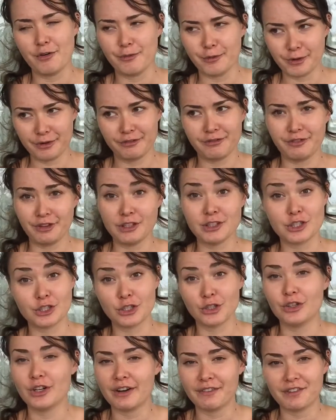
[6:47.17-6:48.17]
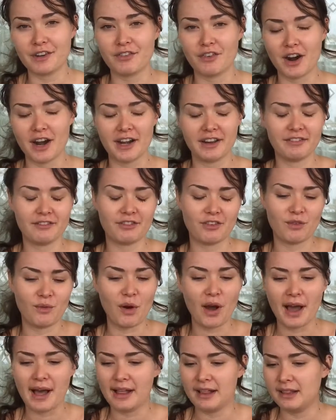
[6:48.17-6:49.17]
what feels good after riding for a
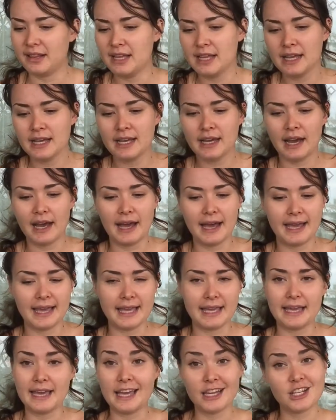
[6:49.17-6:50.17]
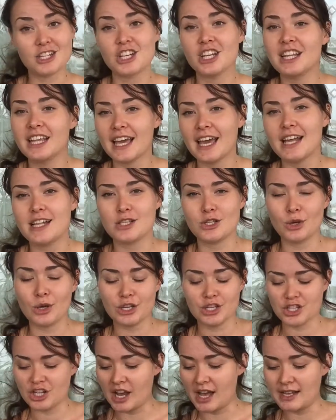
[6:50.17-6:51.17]
while. I actually had to
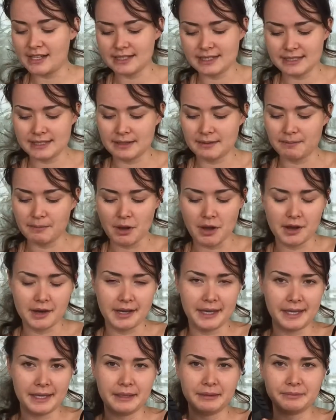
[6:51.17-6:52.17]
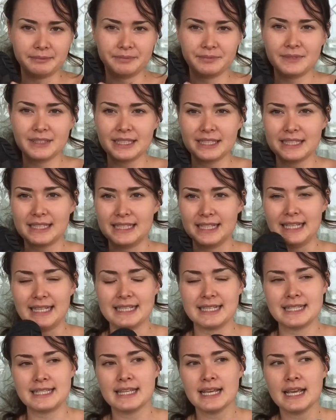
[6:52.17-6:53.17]
adjust my
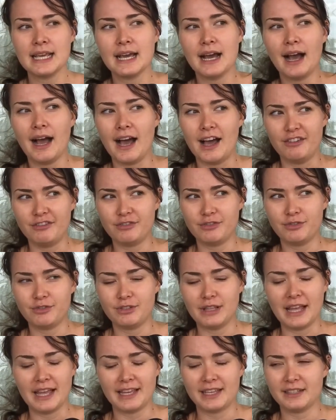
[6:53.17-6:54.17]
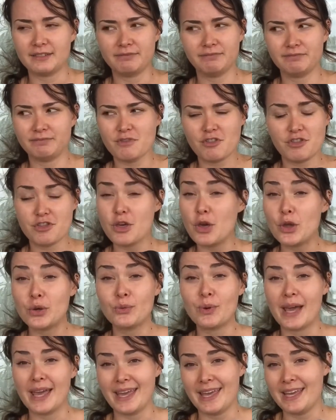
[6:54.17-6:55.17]
cleats half, like third
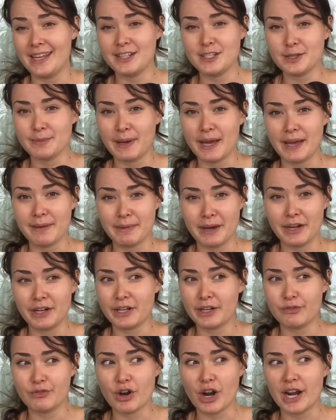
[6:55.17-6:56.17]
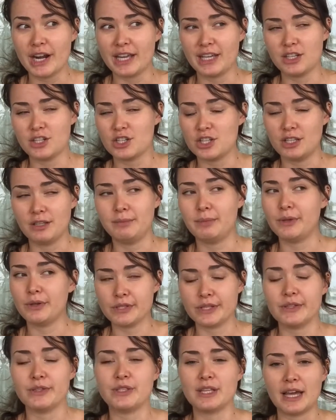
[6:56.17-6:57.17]
way into my American ride, actually,
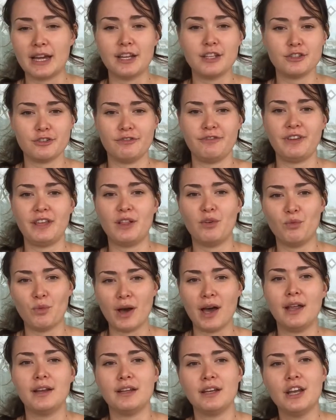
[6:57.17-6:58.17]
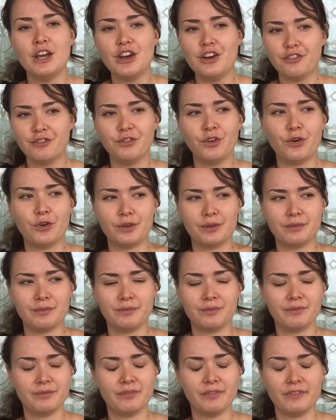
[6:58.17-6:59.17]
because I was starting to feel one foot
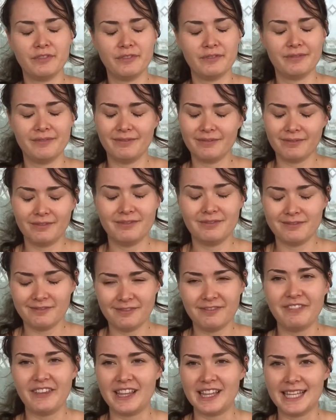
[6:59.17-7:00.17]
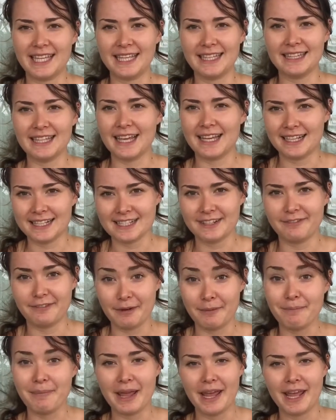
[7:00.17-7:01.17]
feeling like a different